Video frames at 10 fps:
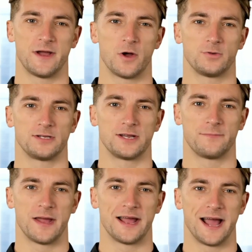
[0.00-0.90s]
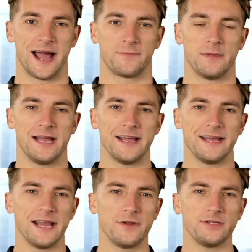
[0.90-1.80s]
hosted by Atmiya
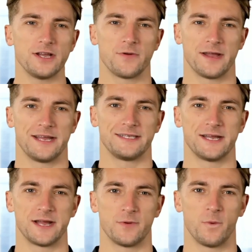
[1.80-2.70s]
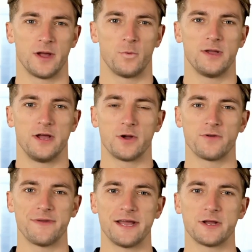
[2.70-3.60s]
Charities, where we are
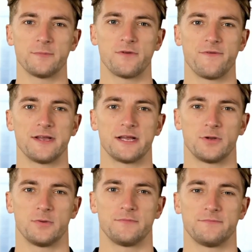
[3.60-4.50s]
available for you.